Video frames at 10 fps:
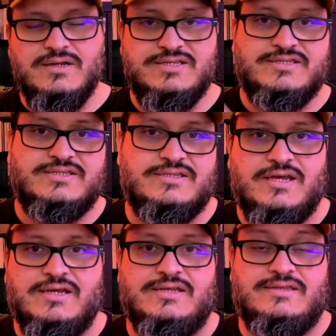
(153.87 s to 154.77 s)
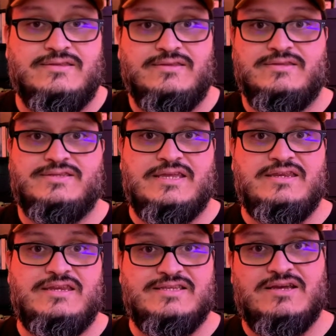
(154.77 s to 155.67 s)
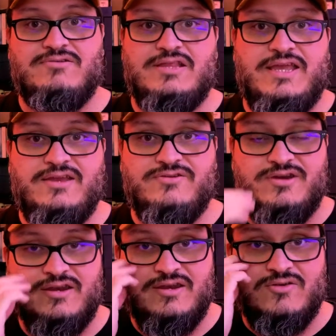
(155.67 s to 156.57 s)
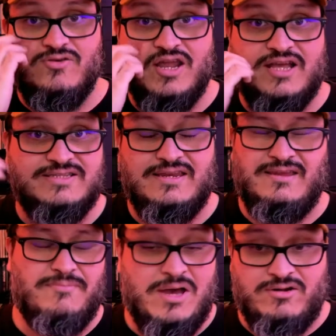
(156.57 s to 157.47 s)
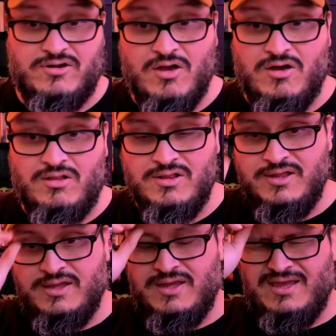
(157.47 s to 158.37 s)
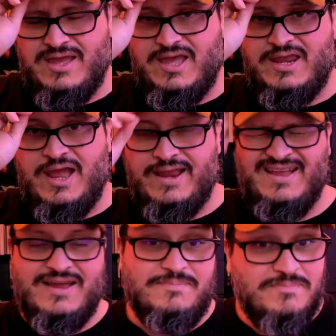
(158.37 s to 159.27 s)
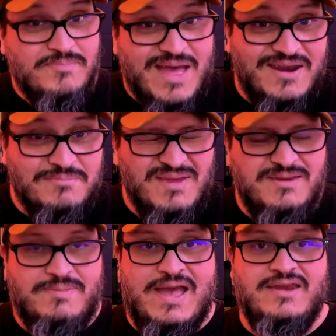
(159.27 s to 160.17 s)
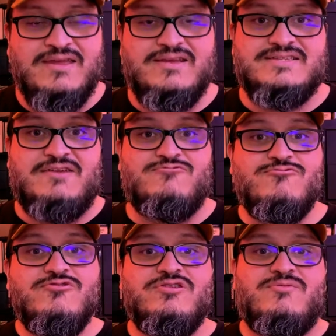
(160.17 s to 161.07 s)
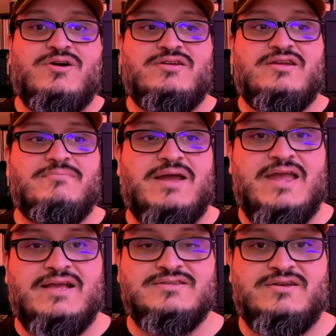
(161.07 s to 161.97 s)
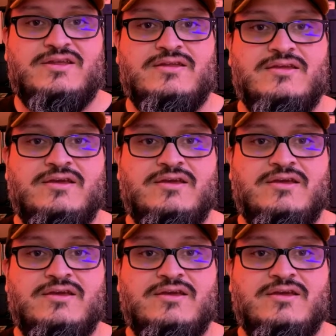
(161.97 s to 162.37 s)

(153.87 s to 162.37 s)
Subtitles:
sending these out late or not sending them out at all. And I kind of had a mini panic because I really wanted to get my hands on it.